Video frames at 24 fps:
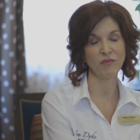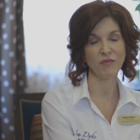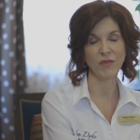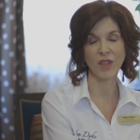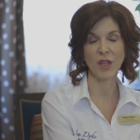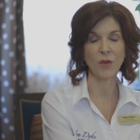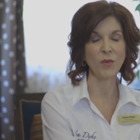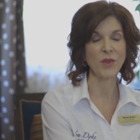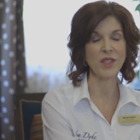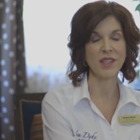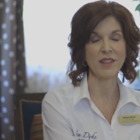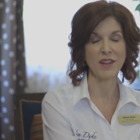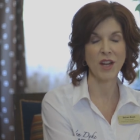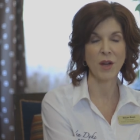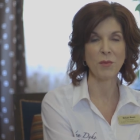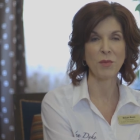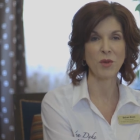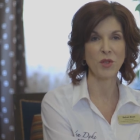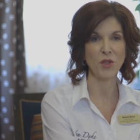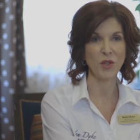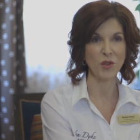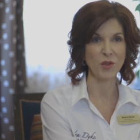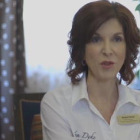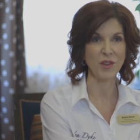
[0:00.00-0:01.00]
It was an
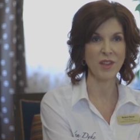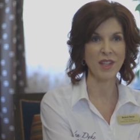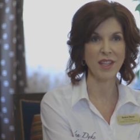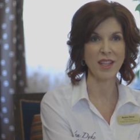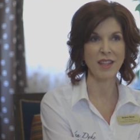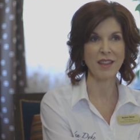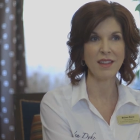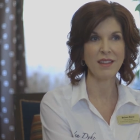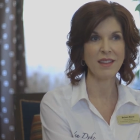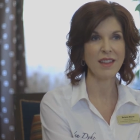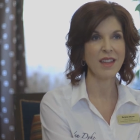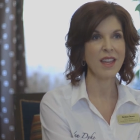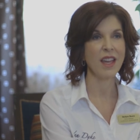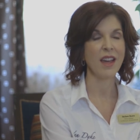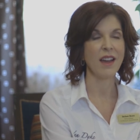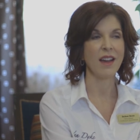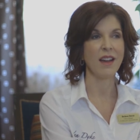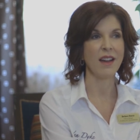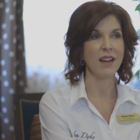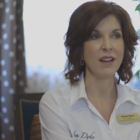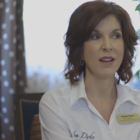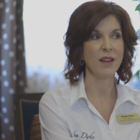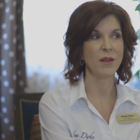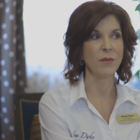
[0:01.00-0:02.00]
opportunity
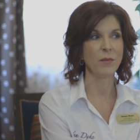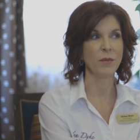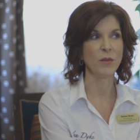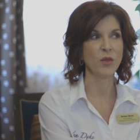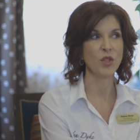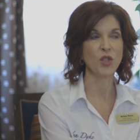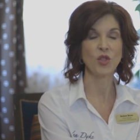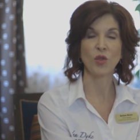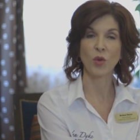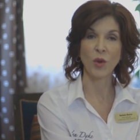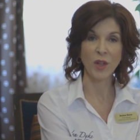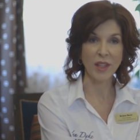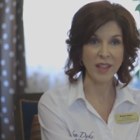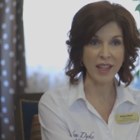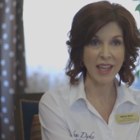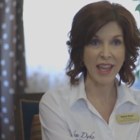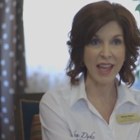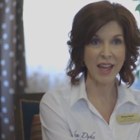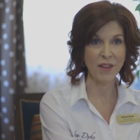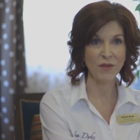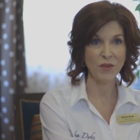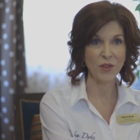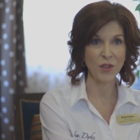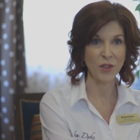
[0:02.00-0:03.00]
um, shortly
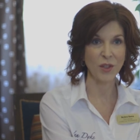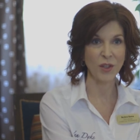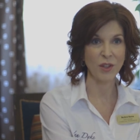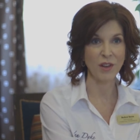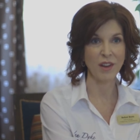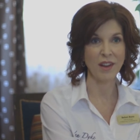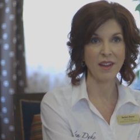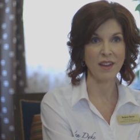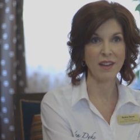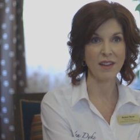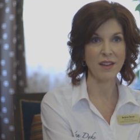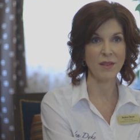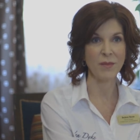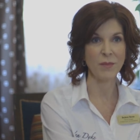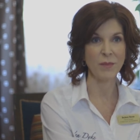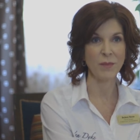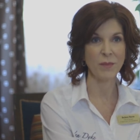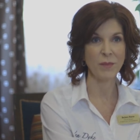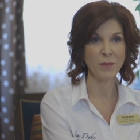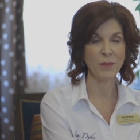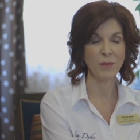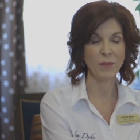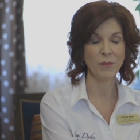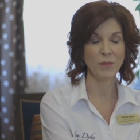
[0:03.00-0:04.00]
after, um,
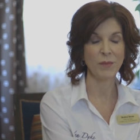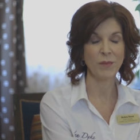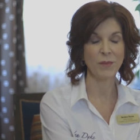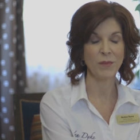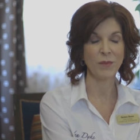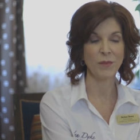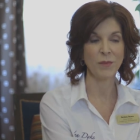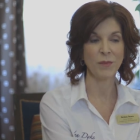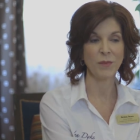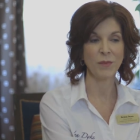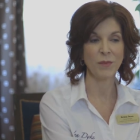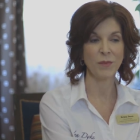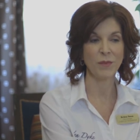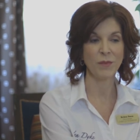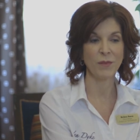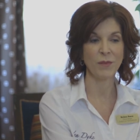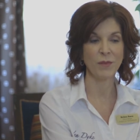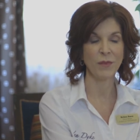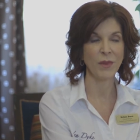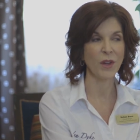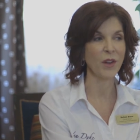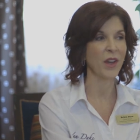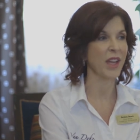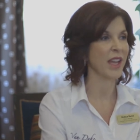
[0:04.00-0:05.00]

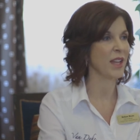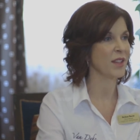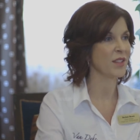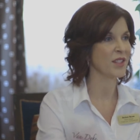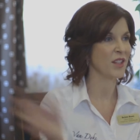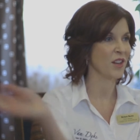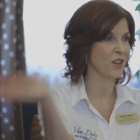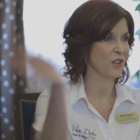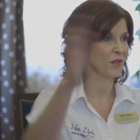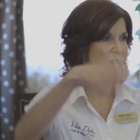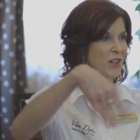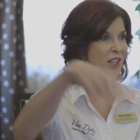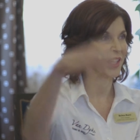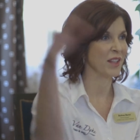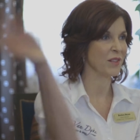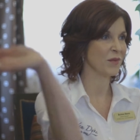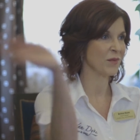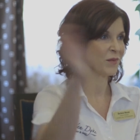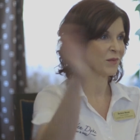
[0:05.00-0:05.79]
okay, start over again.